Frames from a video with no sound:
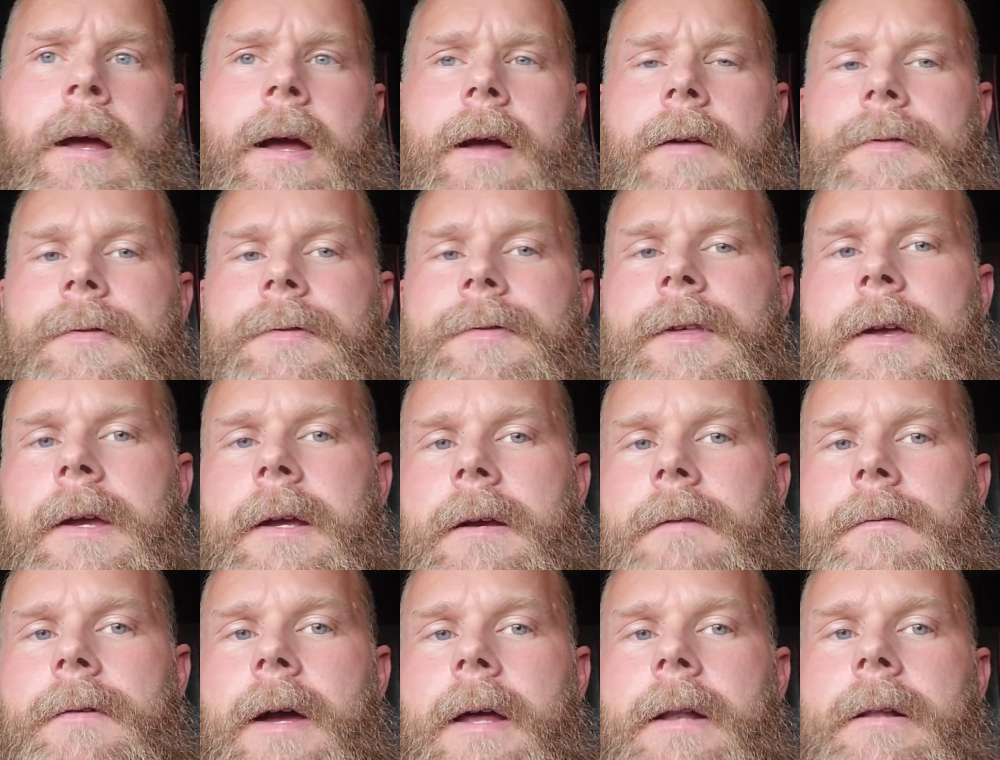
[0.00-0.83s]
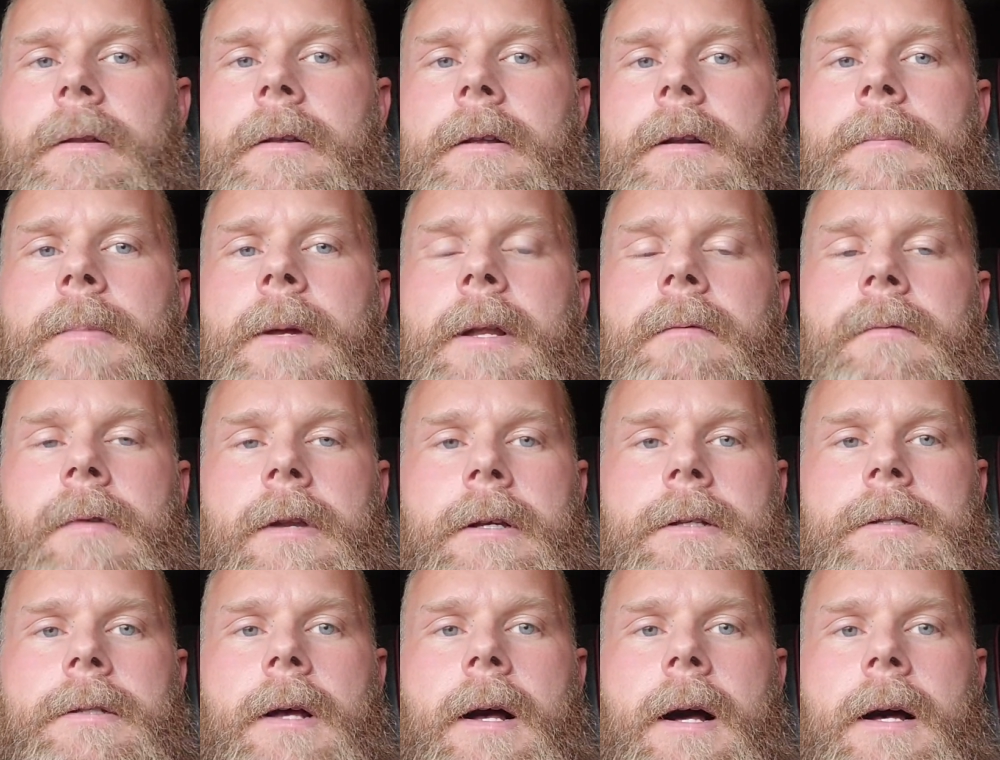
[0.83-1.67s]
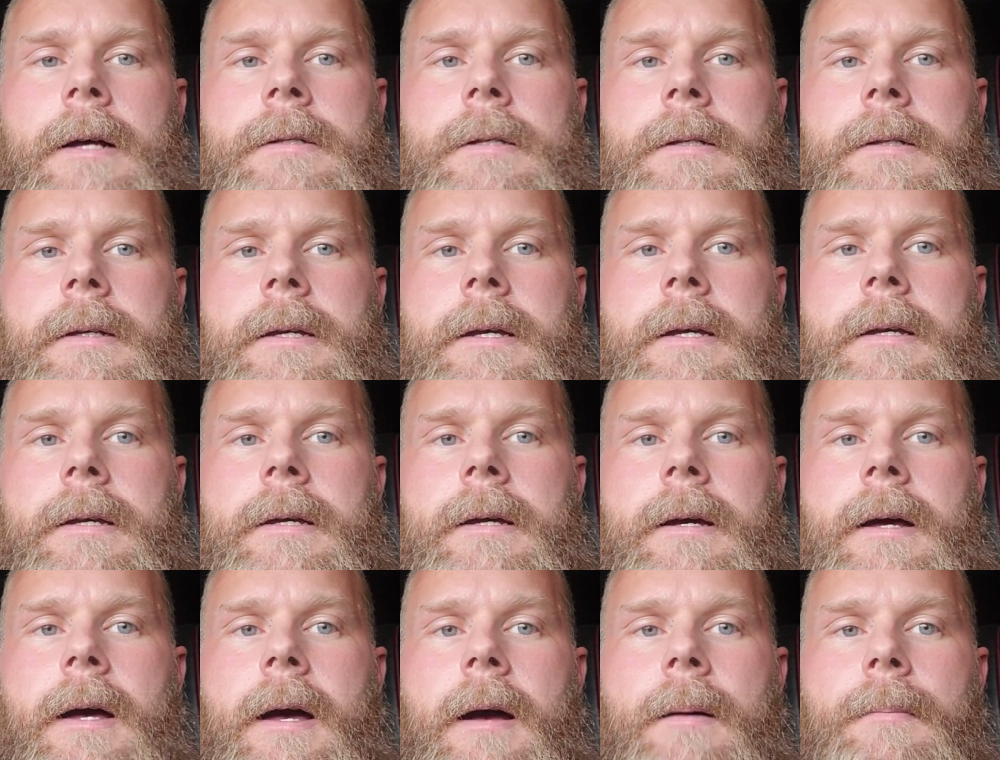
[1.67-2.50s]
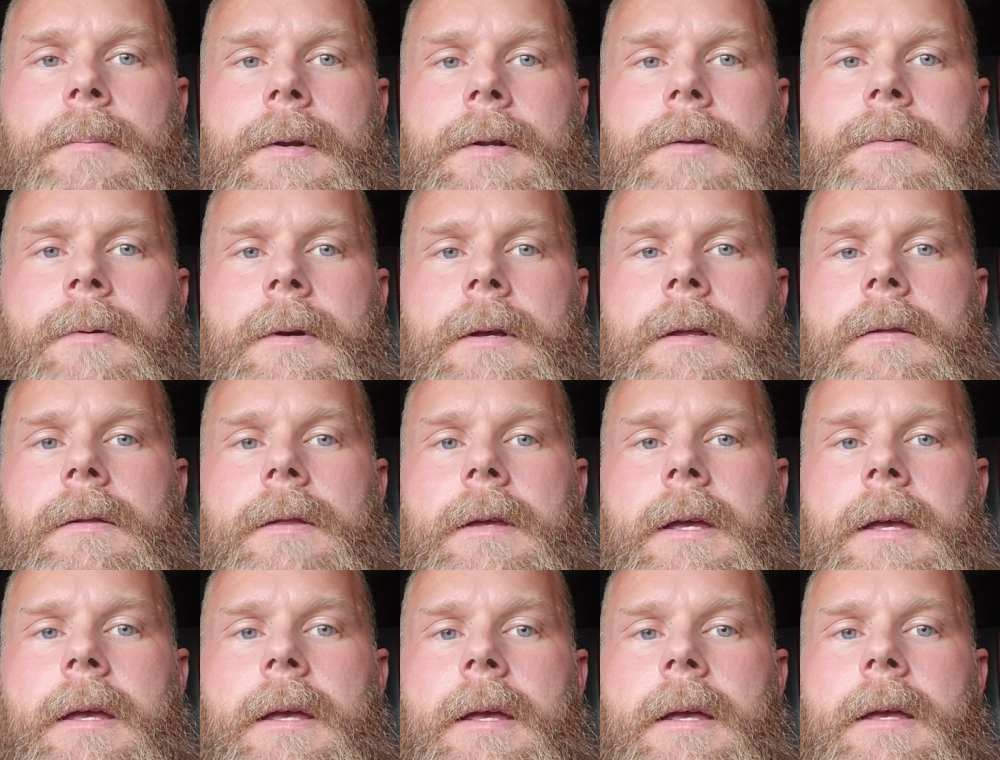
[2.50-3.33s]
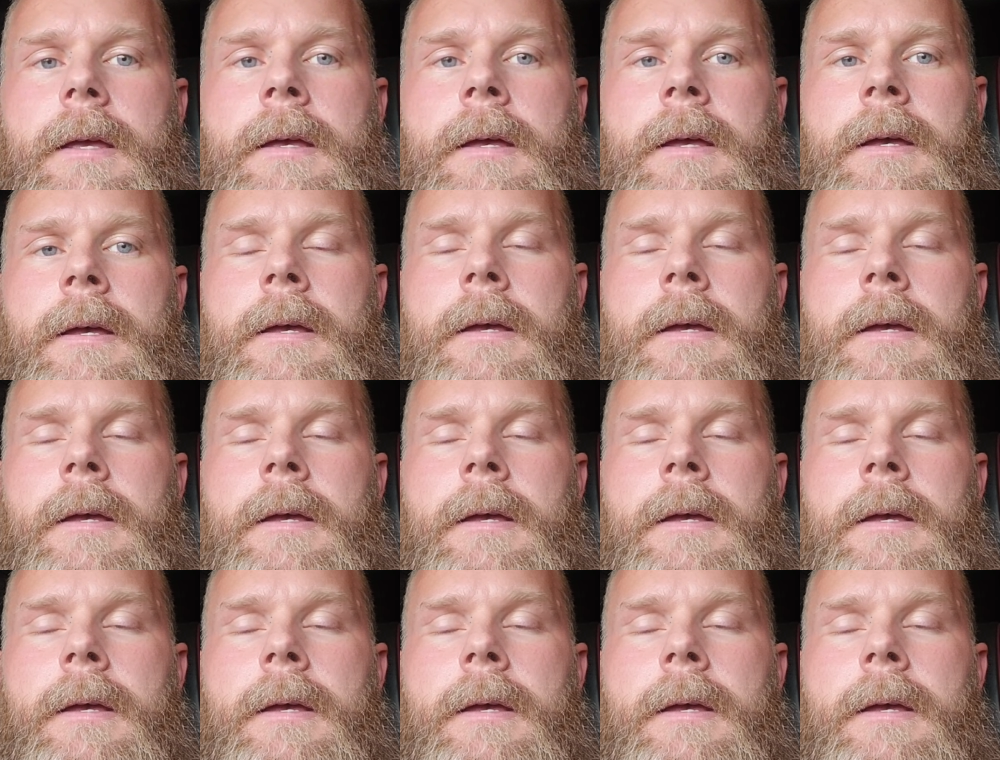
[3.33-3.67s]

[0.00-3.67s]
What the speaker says: I think I've got a little bit of an exhaust leak between the